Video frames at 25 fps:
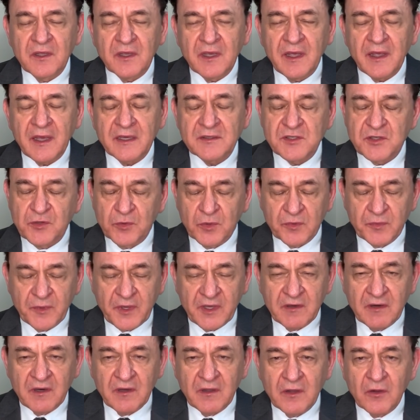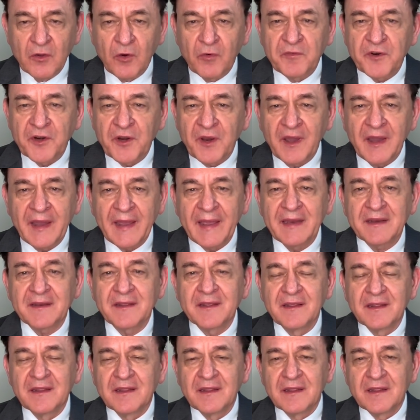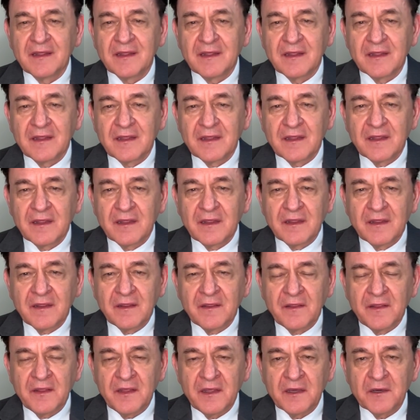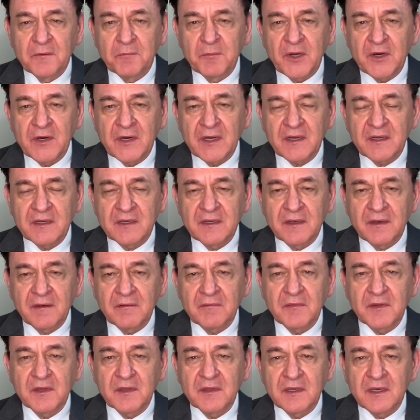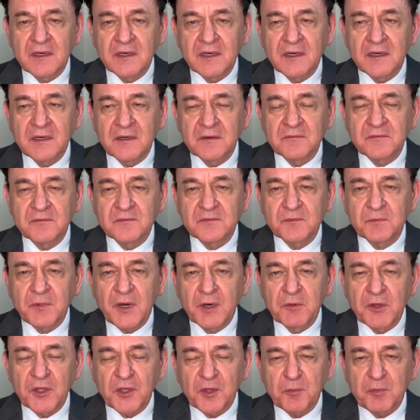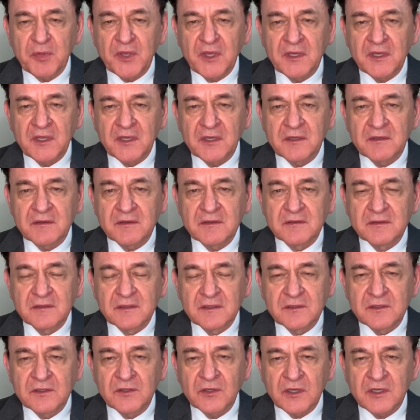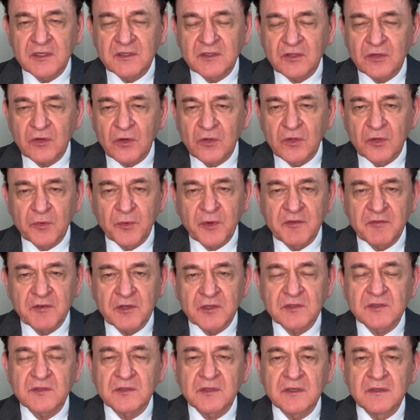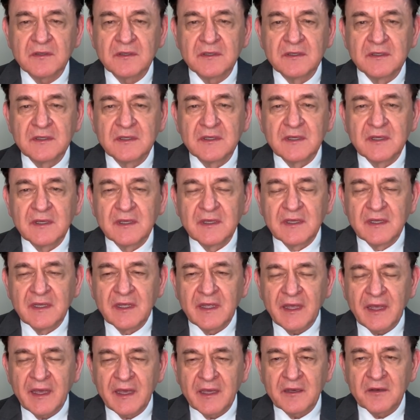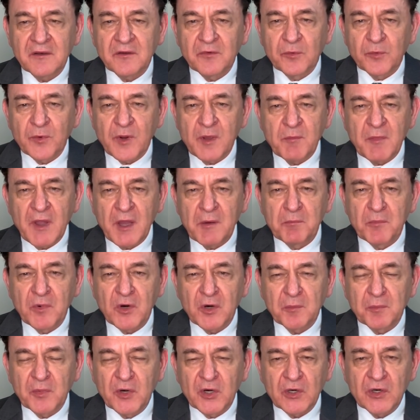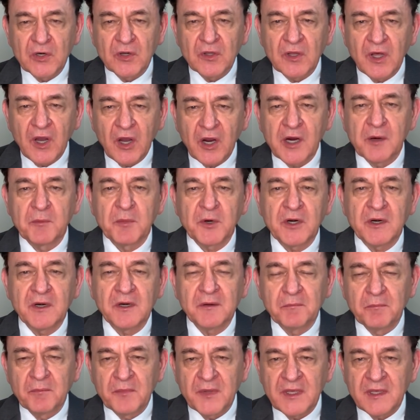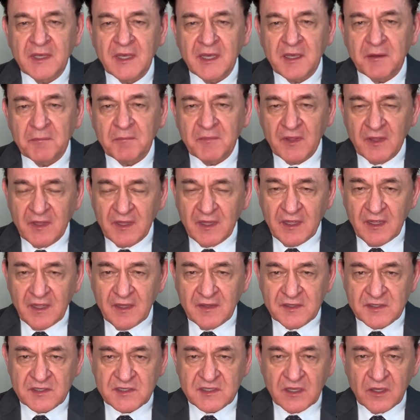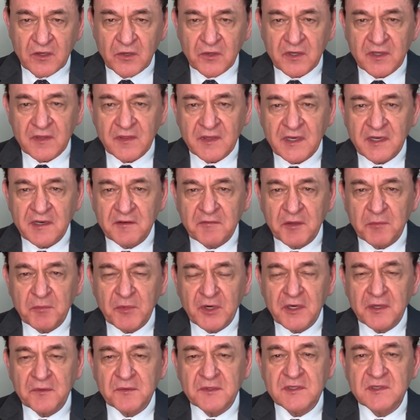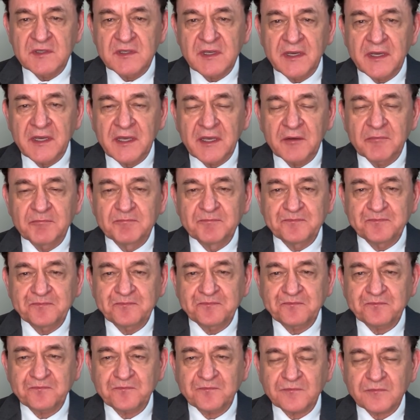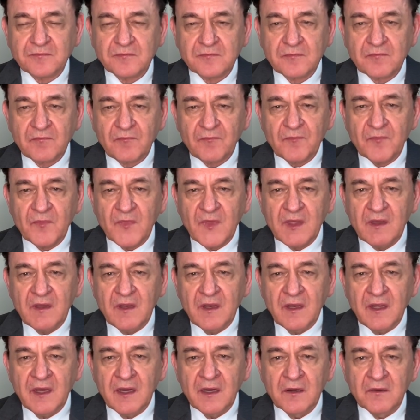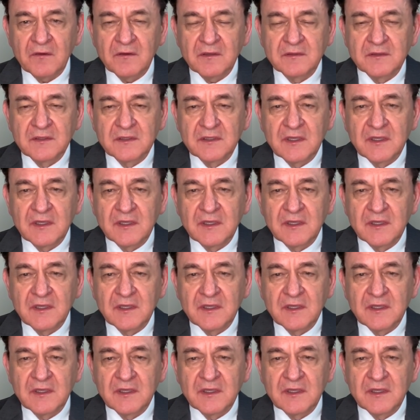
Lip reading: as you will recall, overnight, the American public opinion took a total reversal, and "Remember Pearl Harbor" became the slogan that everybody was saying. Now,